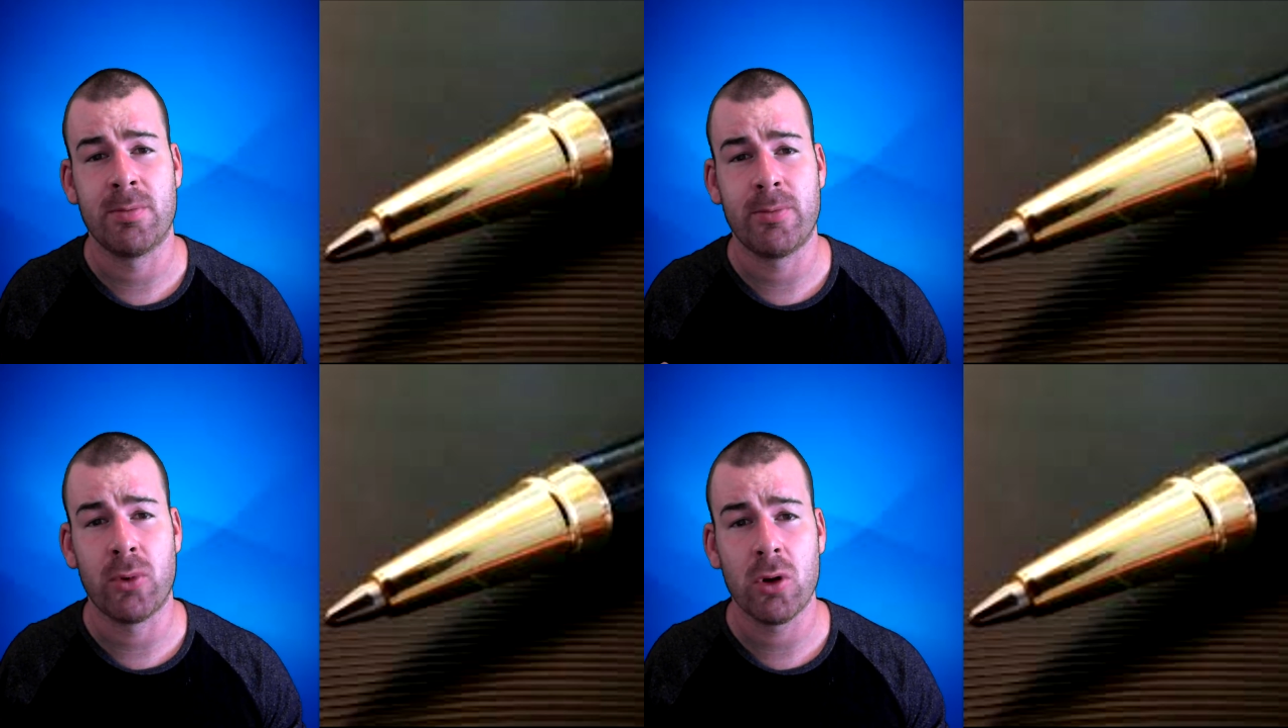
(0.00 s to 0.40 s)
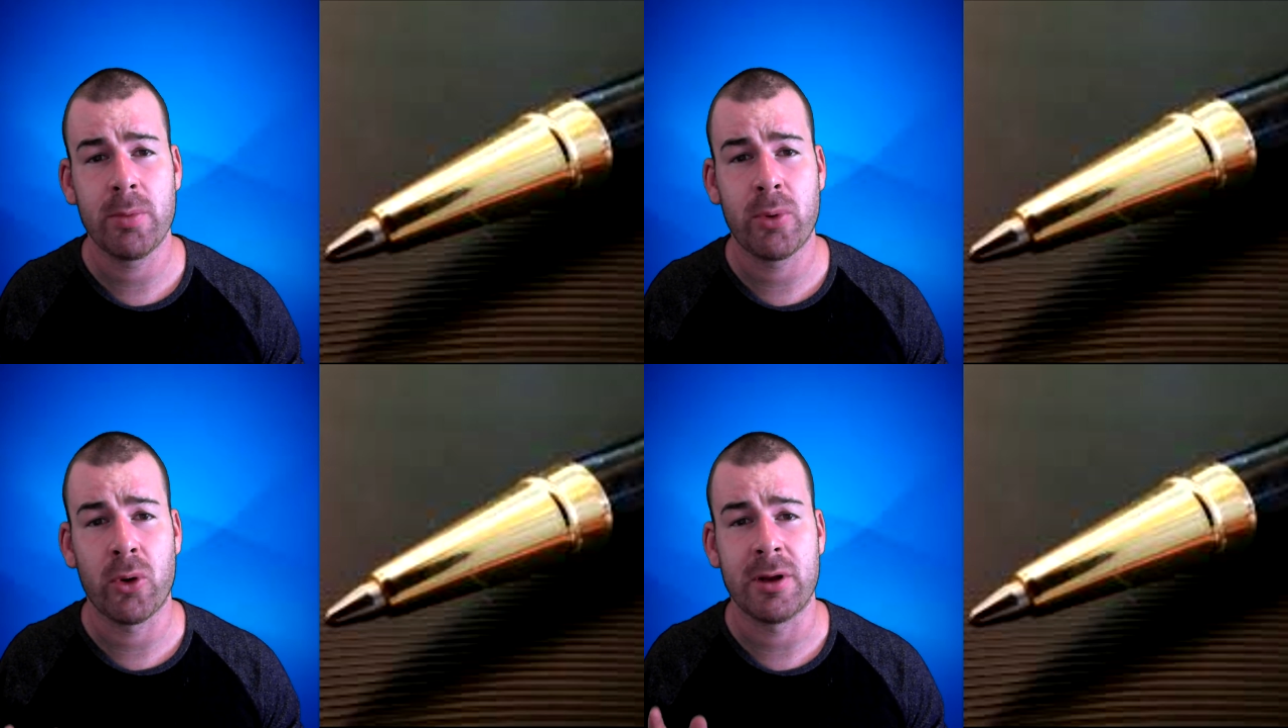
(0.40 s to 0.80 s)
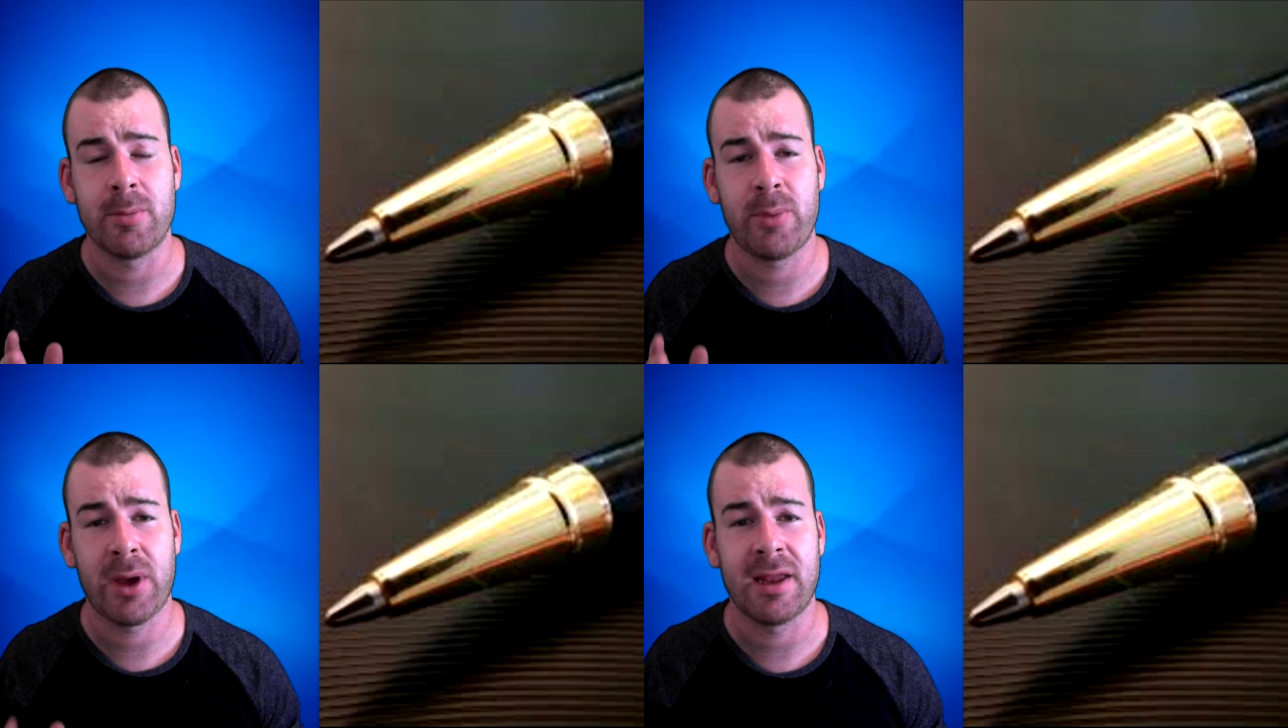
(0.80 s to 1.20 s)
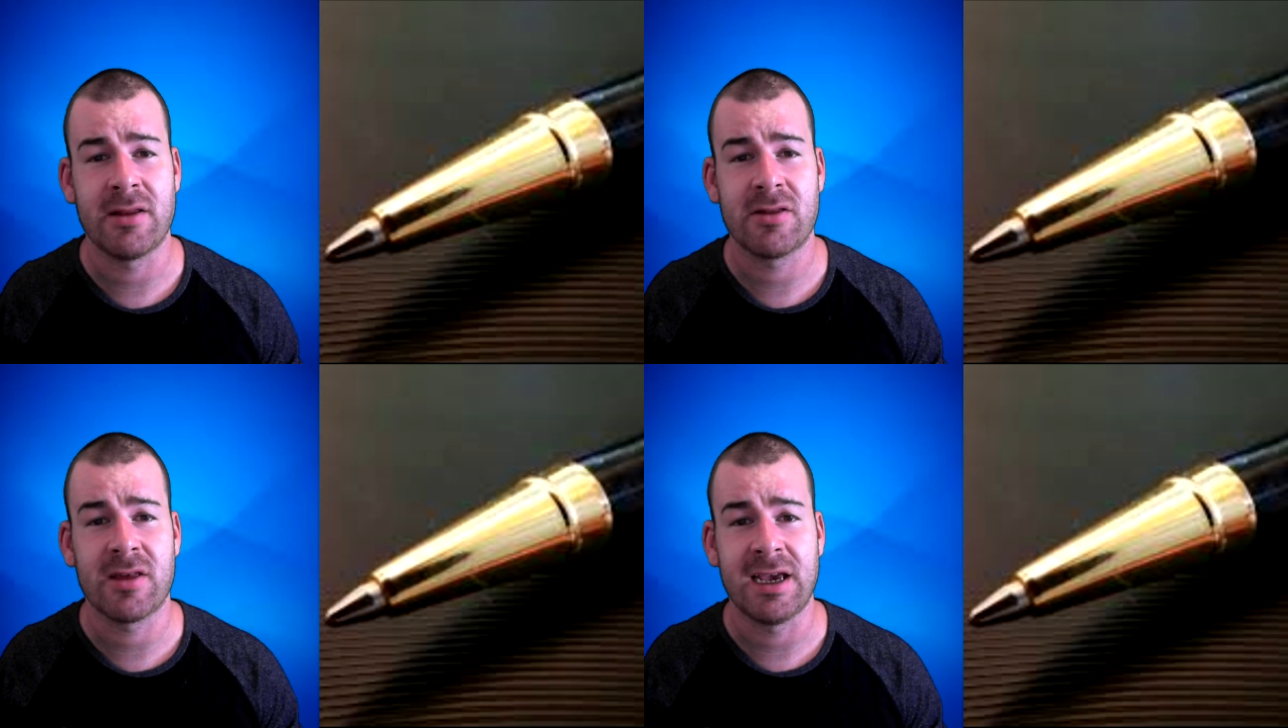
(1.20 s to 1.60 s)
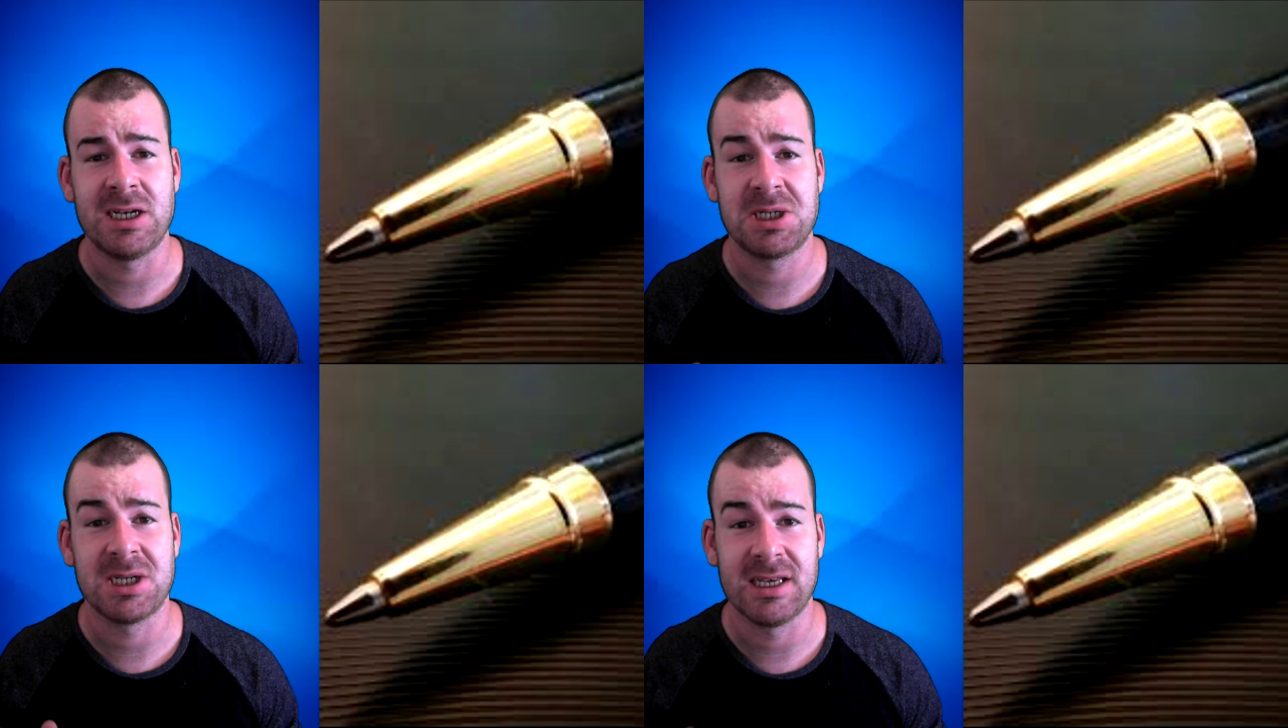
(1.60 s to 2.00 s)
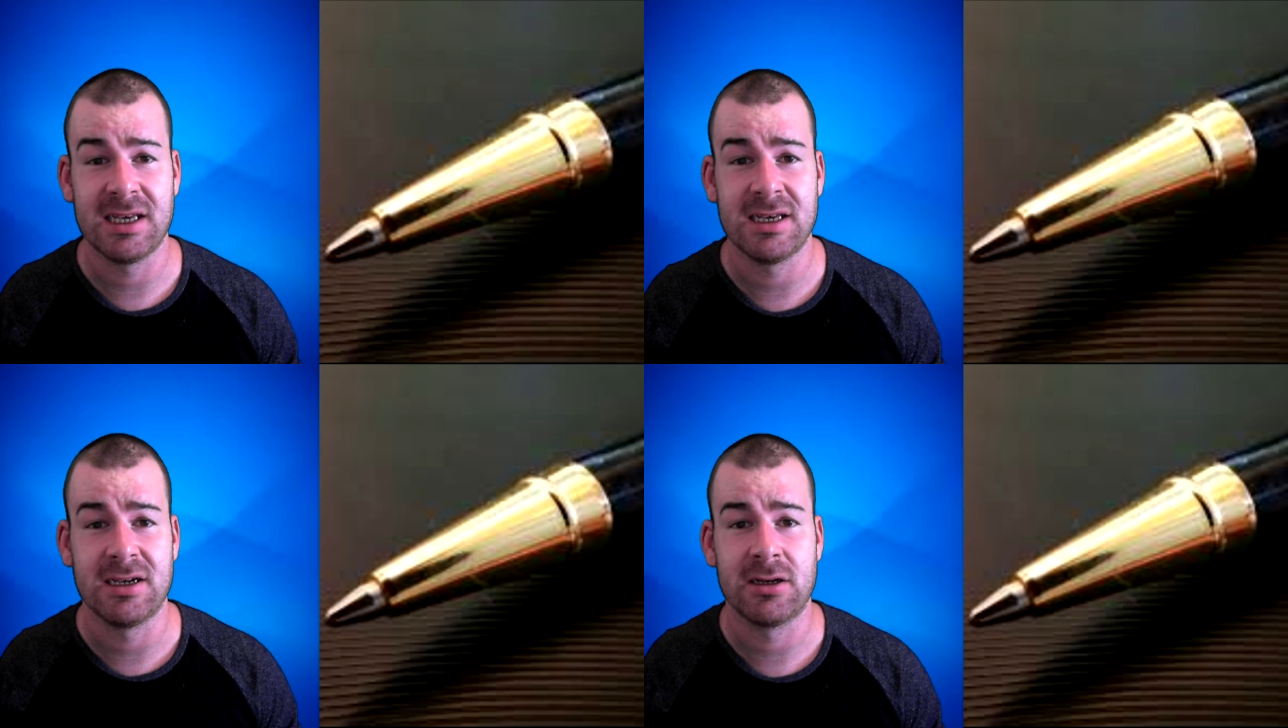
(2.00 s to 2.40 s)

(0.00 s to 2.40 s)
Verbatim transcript: ballpoint pens each year.